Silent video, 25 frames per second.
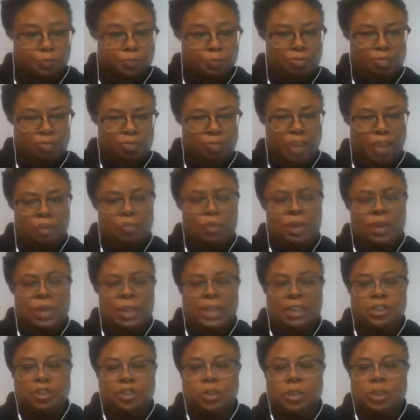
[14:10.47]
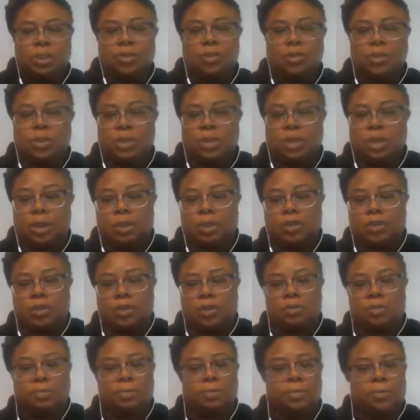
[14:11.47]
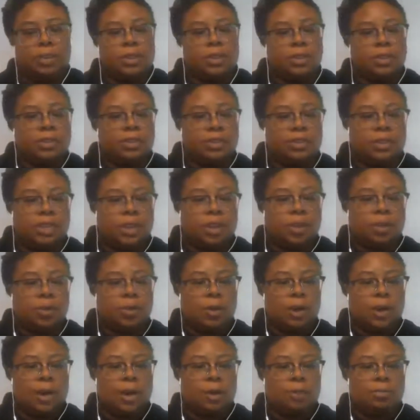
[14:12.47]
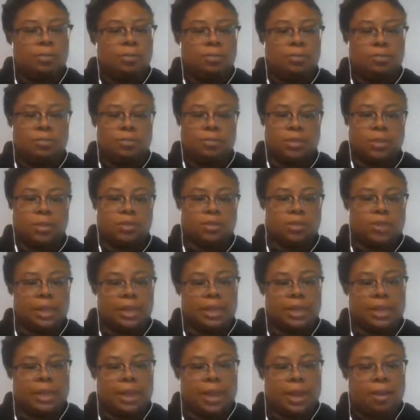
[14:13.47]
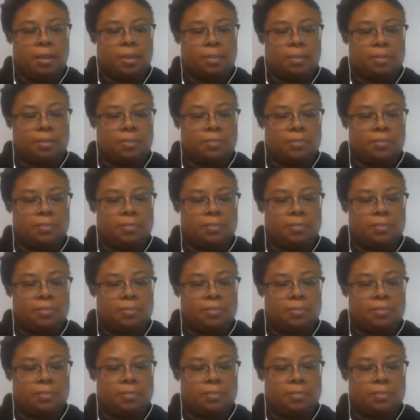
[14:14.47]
I really enjoy doing those. So go check it out.